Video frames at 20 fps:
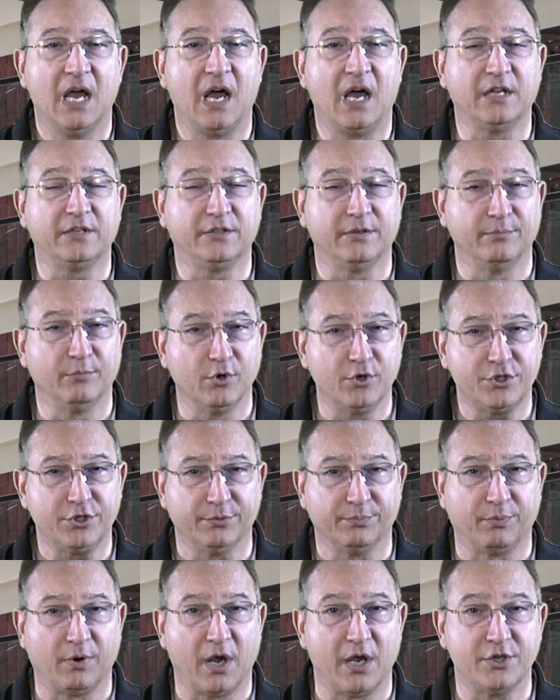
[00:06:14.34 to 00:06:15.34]
On commercial
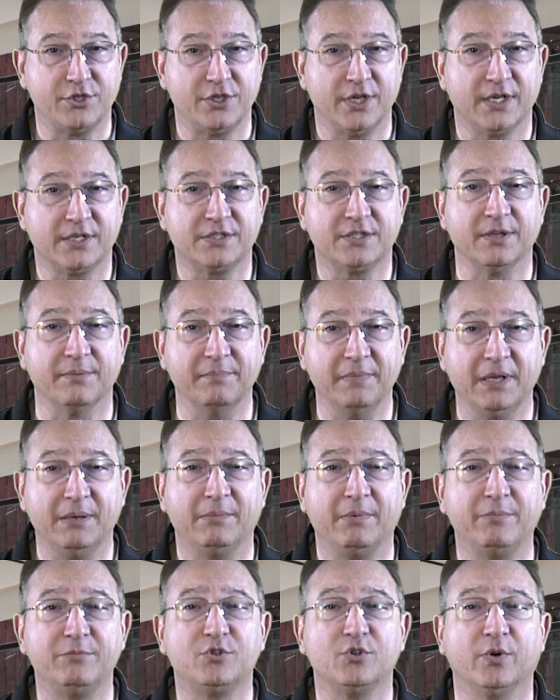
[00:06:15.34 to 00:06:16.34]
projects, the
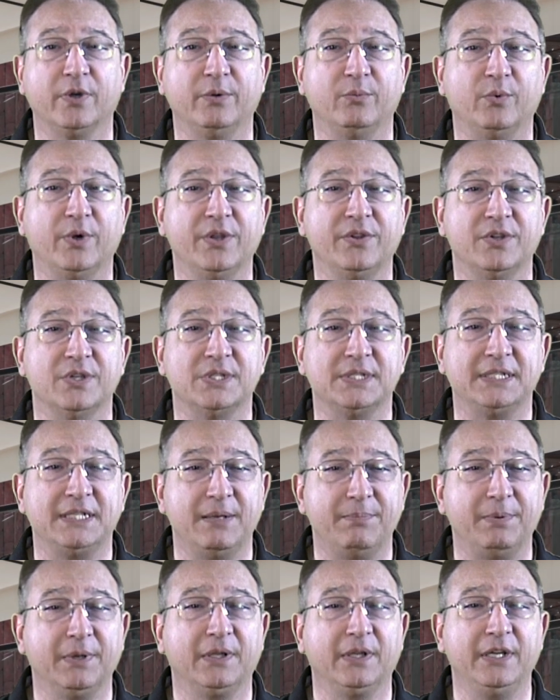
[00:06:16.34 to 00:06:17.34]
minimum joint width is
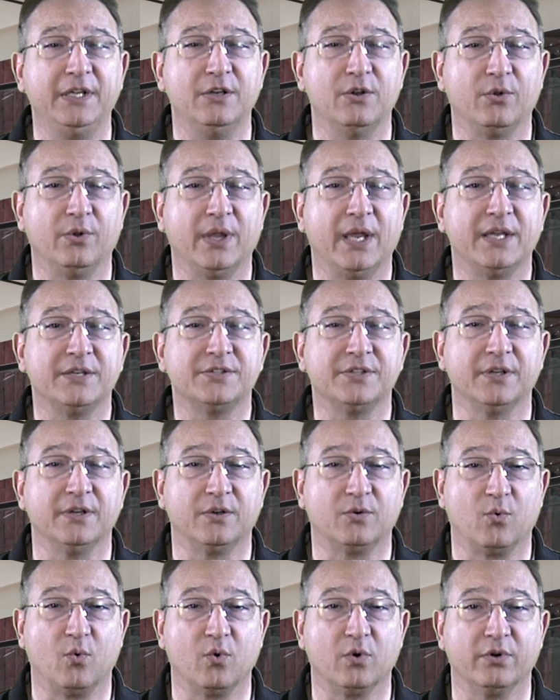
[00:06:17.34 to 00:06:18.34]
typically no less than a
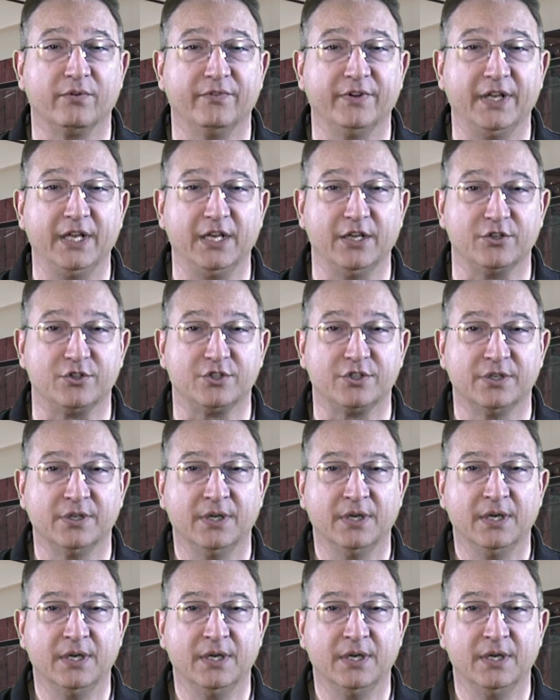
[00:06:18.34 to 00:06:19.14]
quarter of an inch.